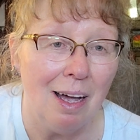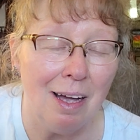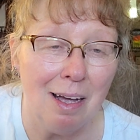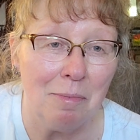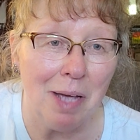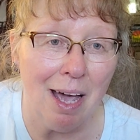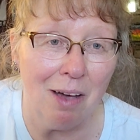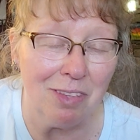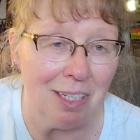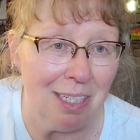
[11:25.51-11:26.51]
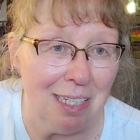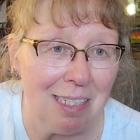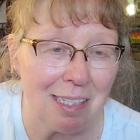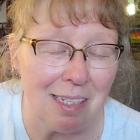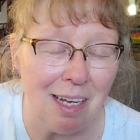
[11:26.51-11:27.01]
out in the
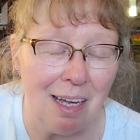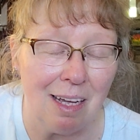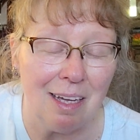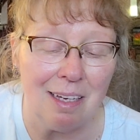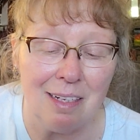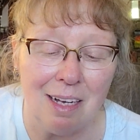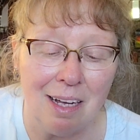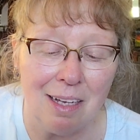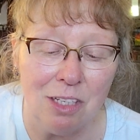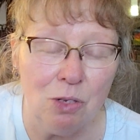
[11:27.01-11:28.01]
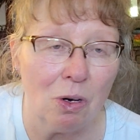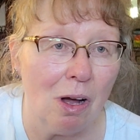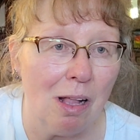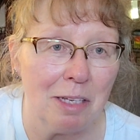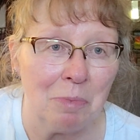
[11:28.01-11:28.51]
east, and you are
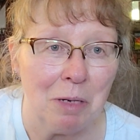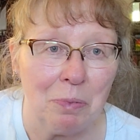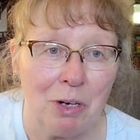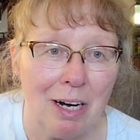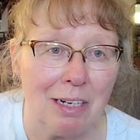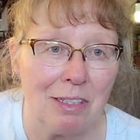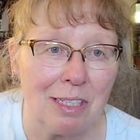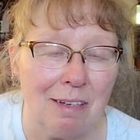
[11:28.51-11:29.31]
all in my prayers.